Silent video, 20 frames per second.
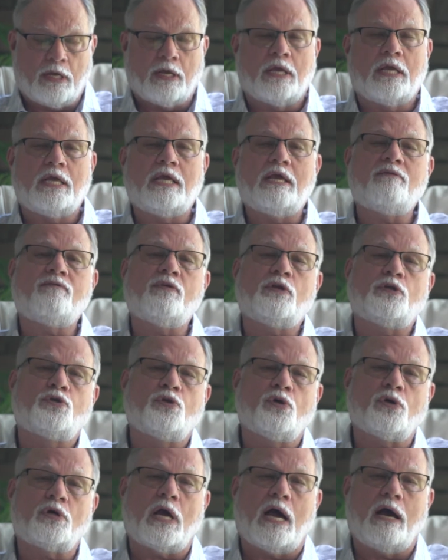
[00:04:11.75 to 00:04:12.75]
He even
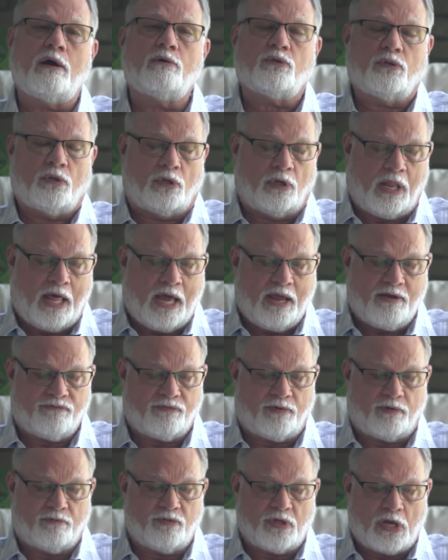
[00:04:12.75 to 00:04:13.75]
took out the
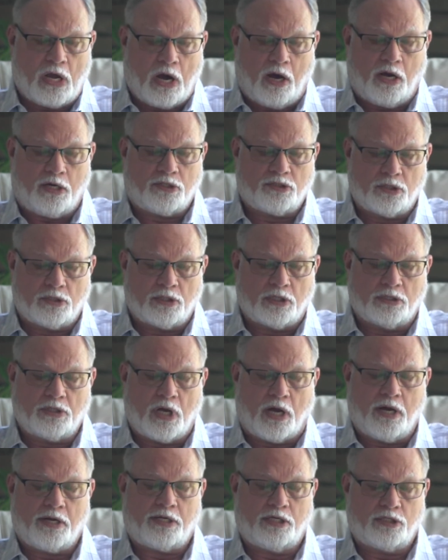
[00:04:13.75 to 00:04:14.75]
life of the oxen, the
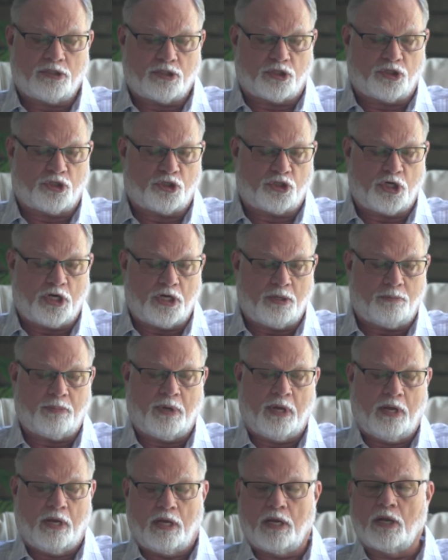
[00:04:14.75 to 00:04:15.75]
donkeys, the
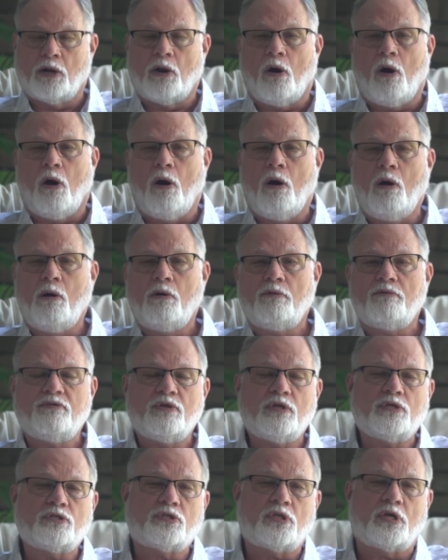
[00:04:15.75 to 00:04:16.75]
sheep, and all of
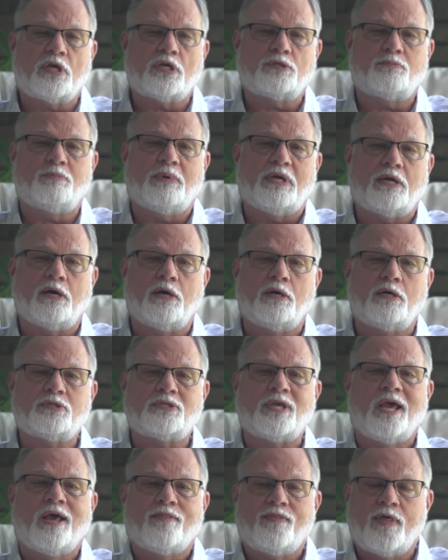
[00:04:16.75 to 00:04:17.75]
these things
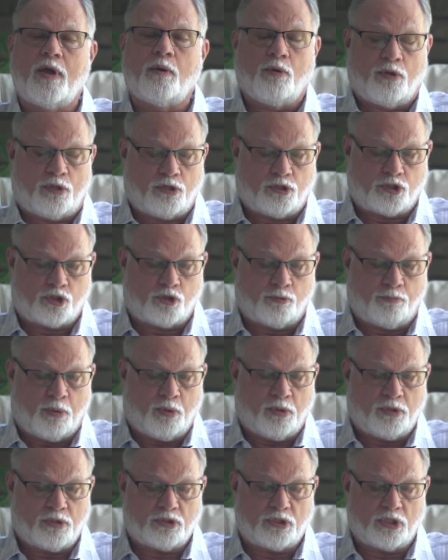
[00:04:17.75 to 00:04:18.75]
because they were the
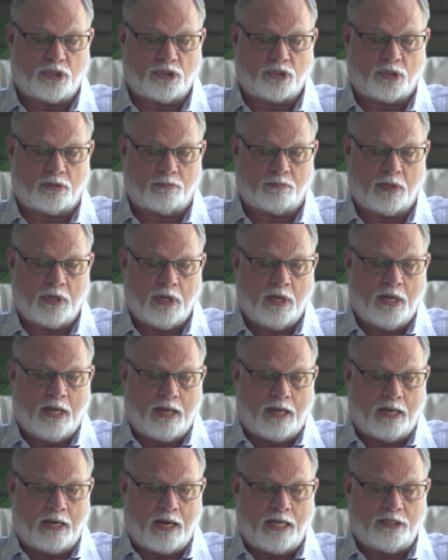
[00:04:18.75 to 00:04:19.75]
support system.
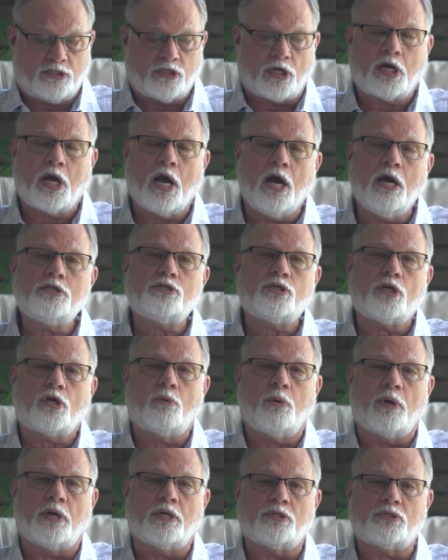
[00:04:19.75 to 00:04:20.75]
And as a
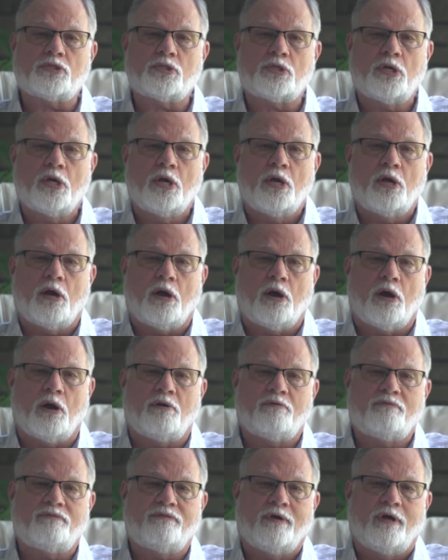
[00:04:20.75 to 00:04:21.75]
consequence
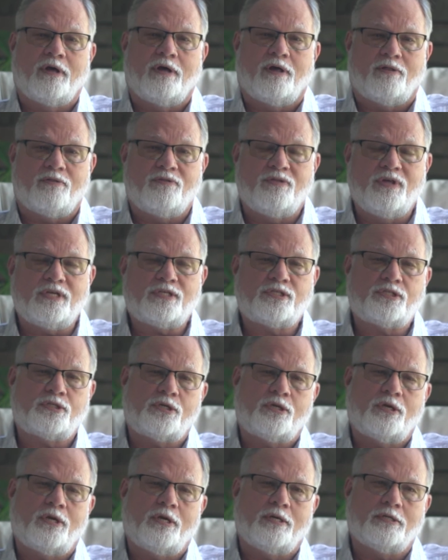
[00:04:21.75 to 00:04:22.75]
of
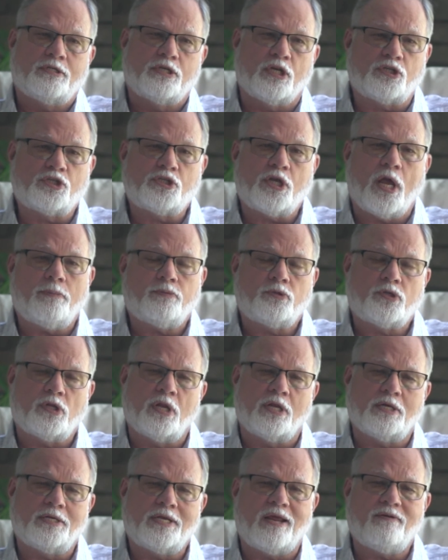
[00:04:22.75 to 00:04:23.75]
this deception
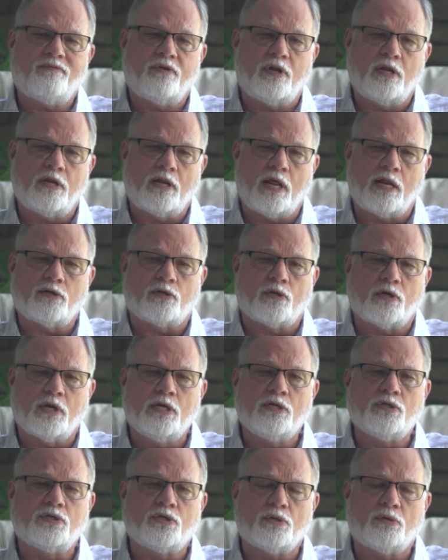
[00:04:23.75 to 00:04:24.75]
that David had entered
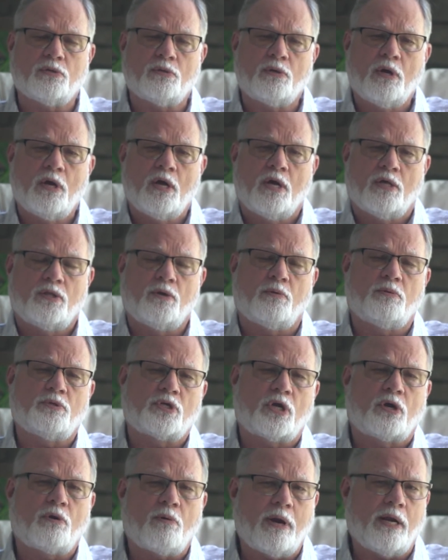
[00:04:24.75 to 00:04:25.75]
into, there
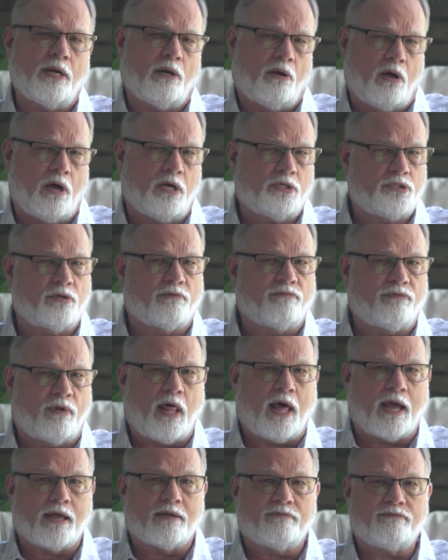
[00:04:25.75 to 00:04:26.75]
was a great loss of
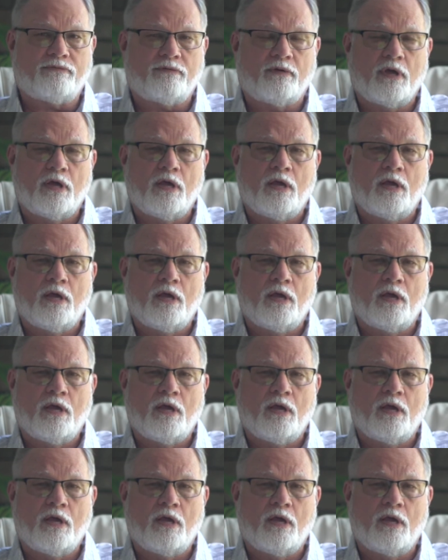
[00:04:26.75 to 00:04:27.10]
life.